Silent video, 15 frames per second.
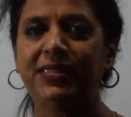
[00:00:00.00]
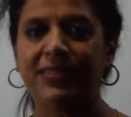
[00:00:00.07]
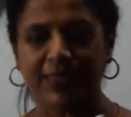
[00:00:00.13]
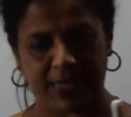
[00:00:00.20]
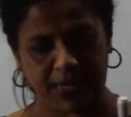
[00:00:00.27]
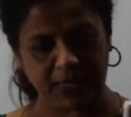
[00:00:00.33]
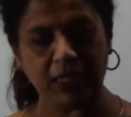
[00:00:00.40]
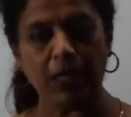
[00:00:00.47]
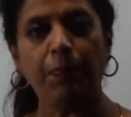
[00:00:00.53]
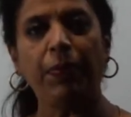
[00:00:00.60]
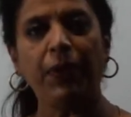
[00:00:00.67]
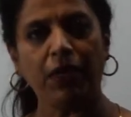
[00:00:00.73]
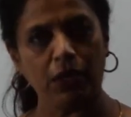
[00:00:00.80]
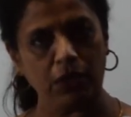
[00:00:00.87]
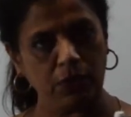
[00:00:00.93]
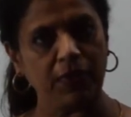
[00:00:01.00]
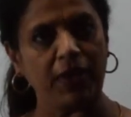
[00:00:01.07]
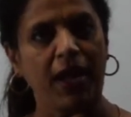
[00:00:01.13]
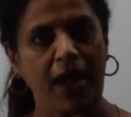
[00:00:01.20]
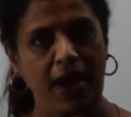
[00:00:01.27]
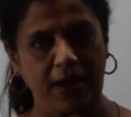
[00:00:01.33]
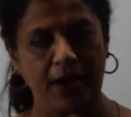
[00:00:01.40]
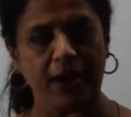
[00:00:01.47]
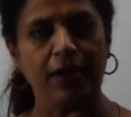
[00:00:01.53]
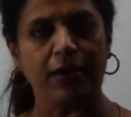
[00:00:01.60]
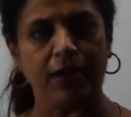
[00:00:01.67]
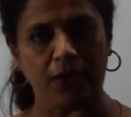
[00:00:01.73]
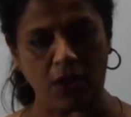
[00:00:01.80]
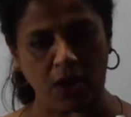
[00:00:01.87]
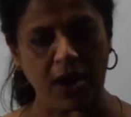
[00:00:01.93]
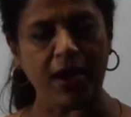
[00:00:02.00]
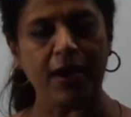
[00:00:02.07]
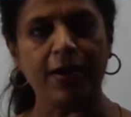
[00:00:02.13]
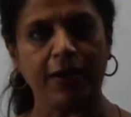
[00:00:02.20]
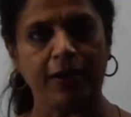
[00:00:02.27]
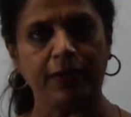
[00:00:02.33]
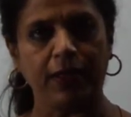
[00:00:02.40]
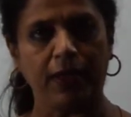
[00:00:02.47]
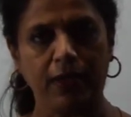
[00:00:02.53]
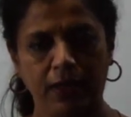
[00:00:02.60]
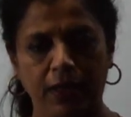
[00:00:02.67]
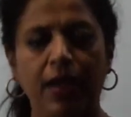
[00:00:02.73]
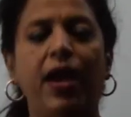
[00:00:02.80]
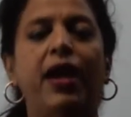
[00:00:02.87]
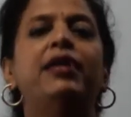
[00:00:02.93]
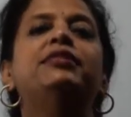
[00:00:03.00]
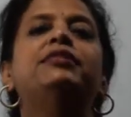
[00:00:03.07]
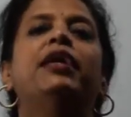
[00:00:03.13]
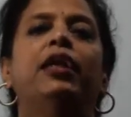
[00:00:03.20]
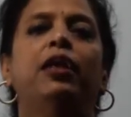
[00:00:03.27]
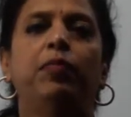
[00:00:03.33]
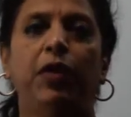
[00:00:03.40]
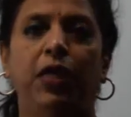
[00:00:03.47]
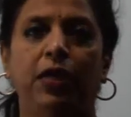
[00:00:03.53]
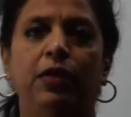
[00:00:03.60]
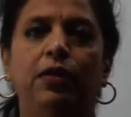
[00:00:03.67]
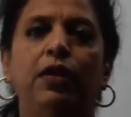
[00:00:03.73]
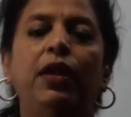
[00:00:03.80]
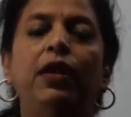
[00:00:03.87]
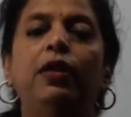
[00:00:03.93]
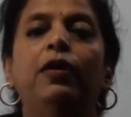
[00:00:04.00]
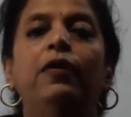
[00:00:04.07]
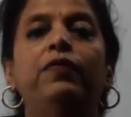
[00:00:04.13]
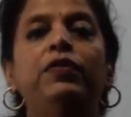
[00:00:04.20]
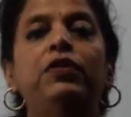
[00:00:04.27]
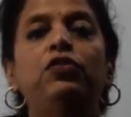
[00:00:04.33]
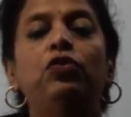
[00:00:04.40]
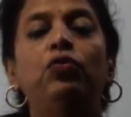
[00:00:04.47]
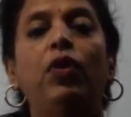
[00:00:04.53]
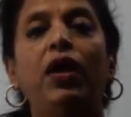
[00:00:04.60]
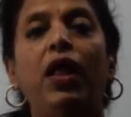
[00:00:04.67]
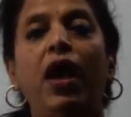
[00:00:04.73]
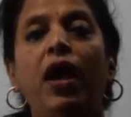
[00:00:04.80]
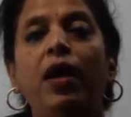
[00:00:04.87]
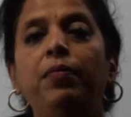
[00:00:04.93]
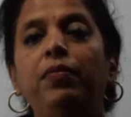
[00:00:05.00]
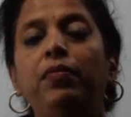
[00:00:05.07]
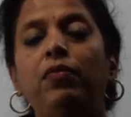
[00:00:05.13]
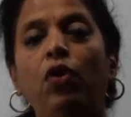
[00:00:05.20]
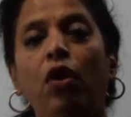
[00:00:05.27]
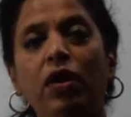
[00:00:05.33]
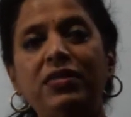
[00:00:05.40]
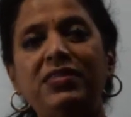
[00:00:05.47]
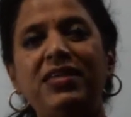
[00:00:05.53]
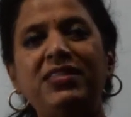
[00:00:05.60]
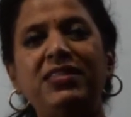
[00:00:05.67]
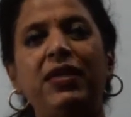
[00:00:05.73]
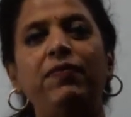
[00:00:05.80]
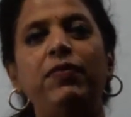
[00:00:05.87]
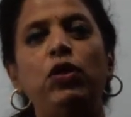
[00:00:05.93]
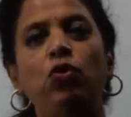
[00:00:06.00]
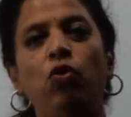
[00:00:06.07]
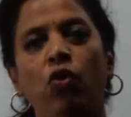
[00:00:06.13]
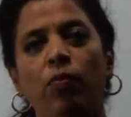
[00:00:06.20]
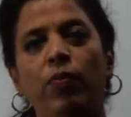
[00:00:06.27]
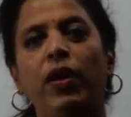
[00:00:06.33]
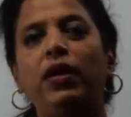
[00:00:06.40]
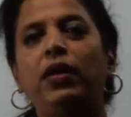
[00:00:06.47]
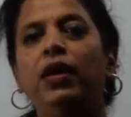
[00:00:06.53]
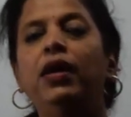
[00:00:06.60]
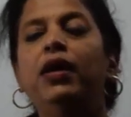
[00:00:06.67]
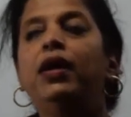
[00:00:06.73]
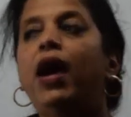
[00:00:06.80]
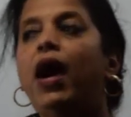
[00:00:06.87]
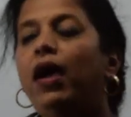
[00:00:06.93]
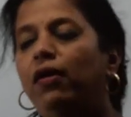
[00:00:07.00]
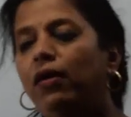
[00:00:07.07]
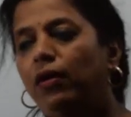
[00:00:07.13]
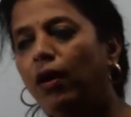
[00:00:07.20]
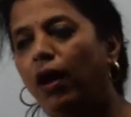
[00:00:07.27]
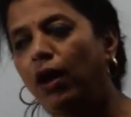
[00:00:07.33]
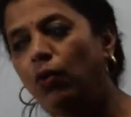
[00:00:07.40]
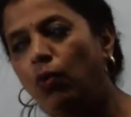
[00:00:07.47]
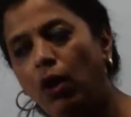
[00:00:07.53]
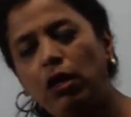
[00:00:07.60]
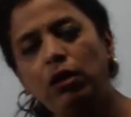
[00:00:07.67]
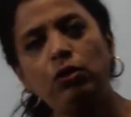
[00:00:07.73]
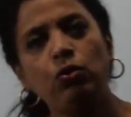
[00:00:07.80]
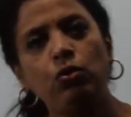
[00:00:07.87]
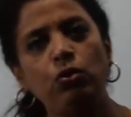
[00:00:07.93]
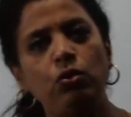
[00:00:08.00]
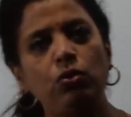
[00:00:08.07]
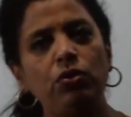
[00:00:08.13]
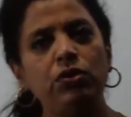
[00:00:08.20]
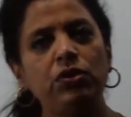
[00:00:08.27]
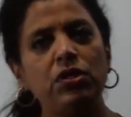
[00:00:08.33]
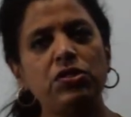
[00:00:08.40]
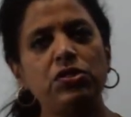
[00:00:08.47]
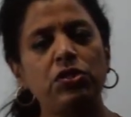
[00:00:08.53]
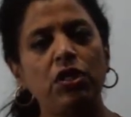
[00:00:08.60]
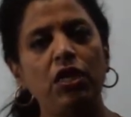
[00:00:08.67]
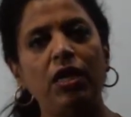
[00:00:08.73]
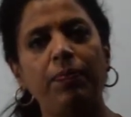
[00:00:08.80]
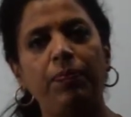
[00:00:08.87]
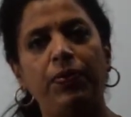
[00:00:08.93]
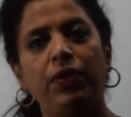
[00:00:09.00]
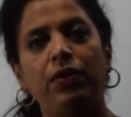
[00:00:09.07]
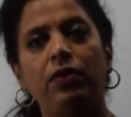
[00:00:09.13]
take the pic in your handwritten thing and send me. Right? This is what I am not just giving you homework. I want you to just keep